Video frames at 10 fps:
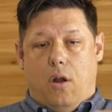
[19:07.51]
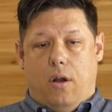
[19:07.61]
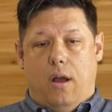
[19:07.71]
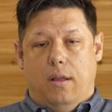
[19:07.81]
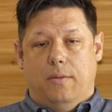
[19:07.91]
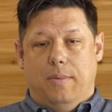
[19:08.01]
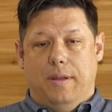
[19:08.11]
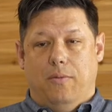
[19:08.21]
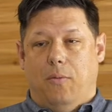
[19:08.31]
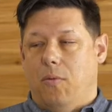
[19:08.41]
her
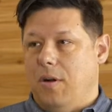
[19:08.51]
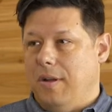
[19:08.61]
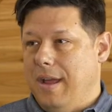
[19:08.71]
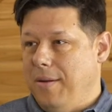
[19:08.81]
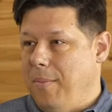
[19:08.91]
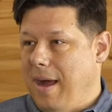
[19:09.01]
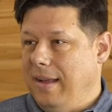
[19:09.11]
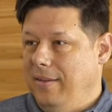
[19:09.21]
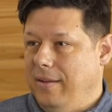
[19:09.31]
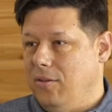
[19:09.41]
husband worked at a
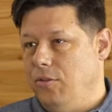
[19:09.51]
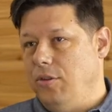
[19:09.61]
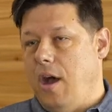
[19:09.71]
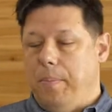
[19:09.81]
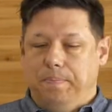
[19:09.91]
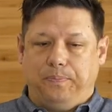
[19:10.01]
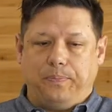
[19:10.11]
bicycle shop